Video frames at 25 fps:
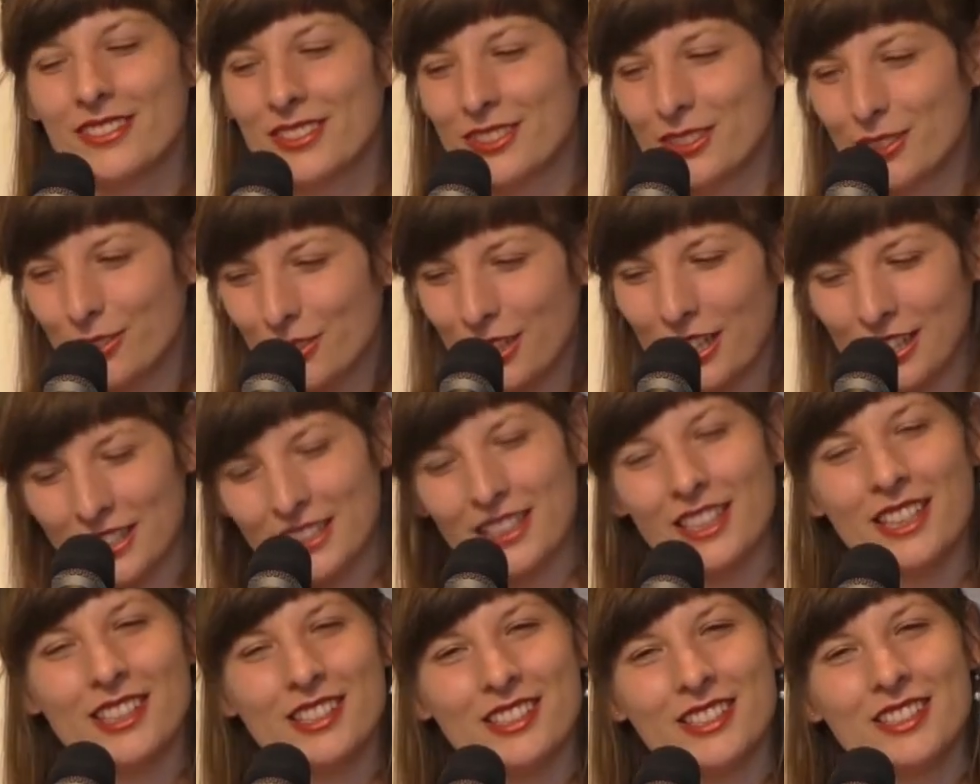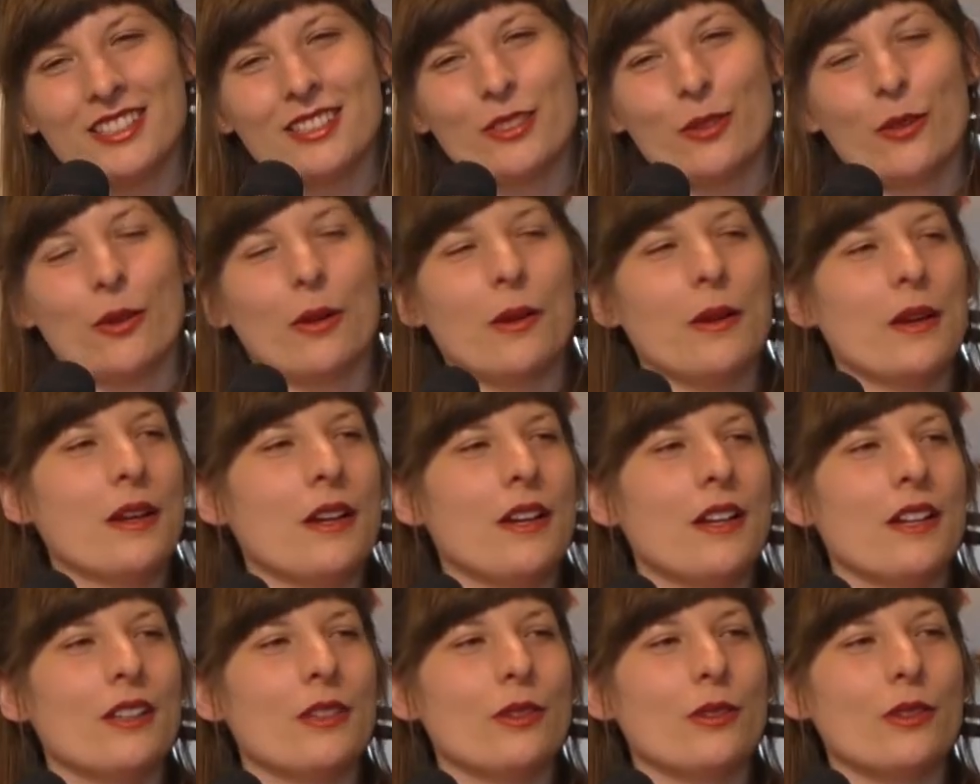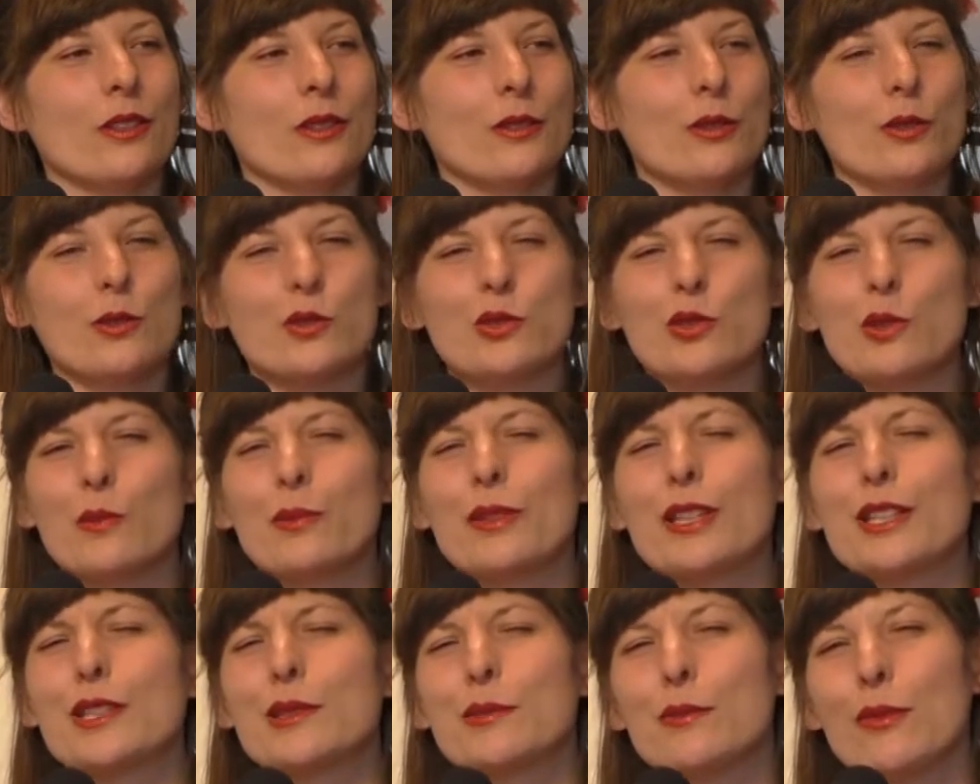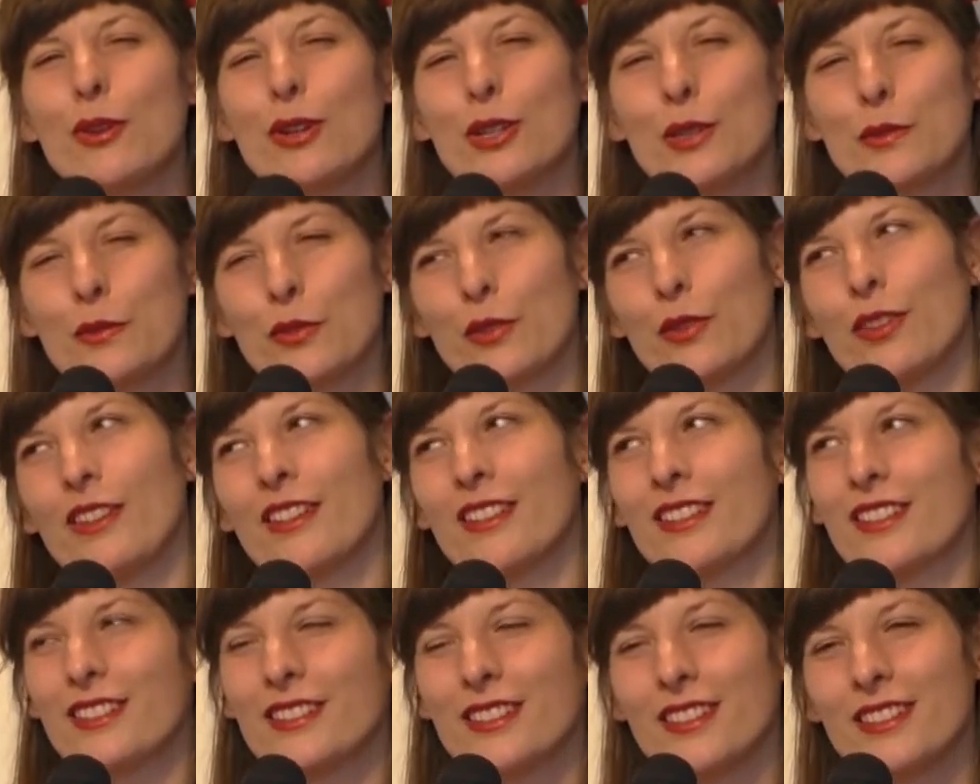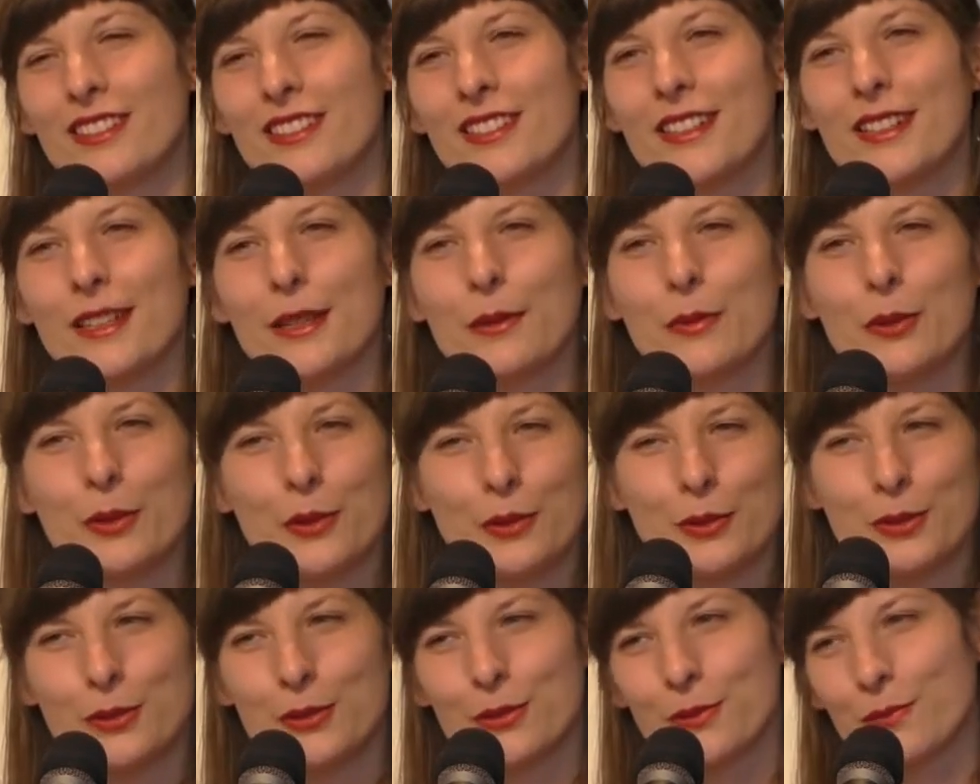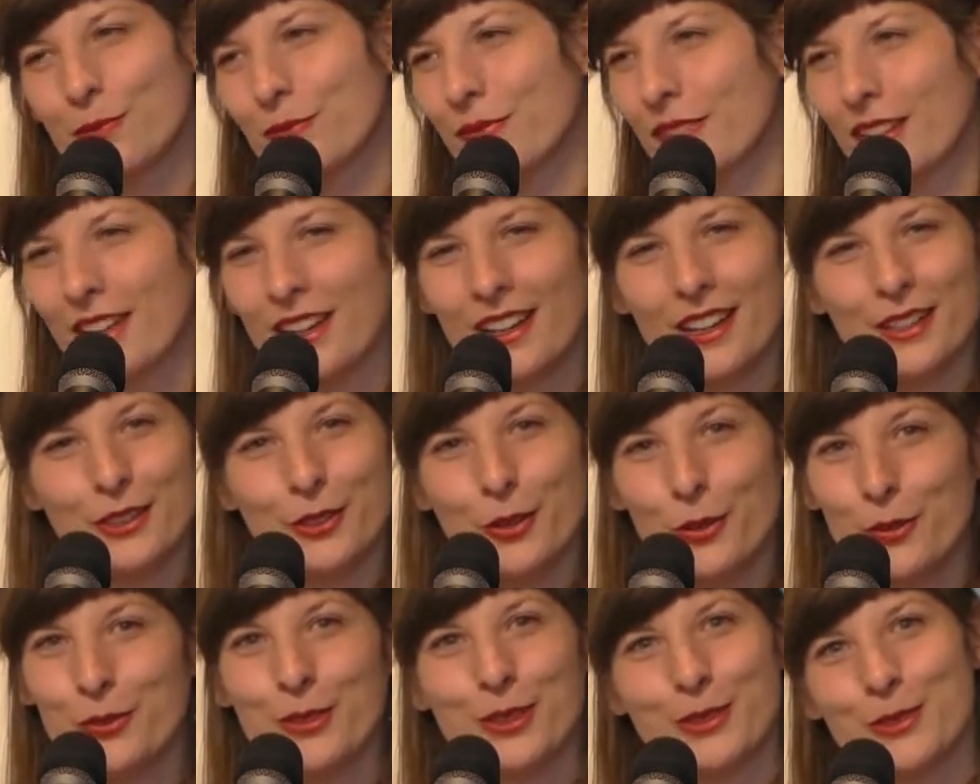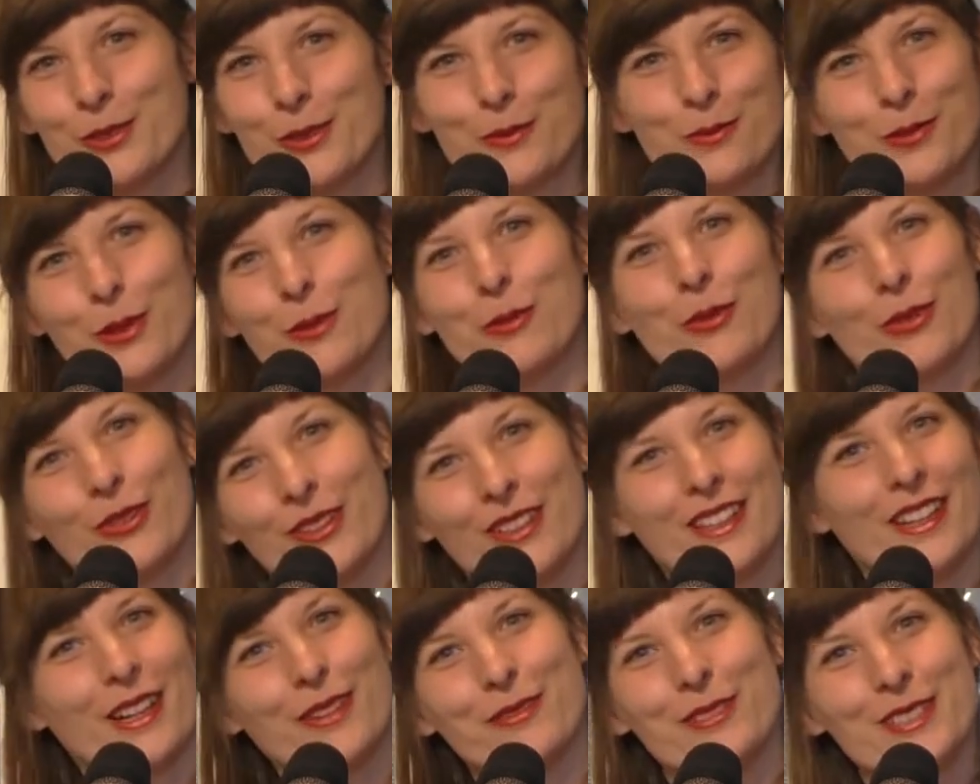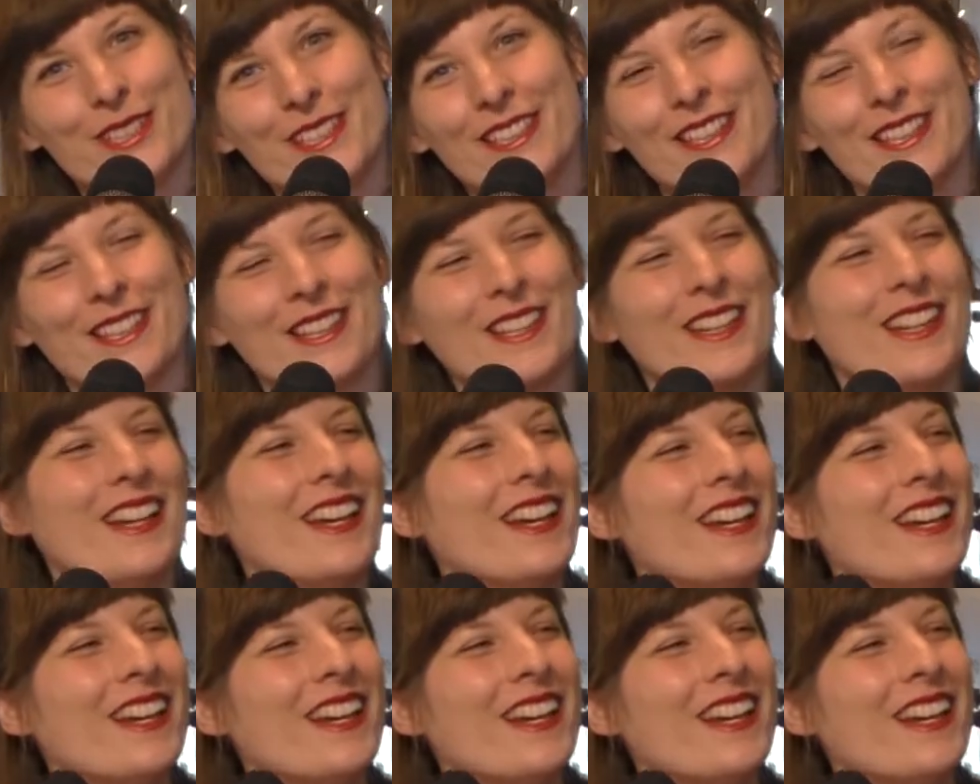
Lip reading: Do like yes, or you can do something small if you think this is silly, because I know that some people think I'm silly.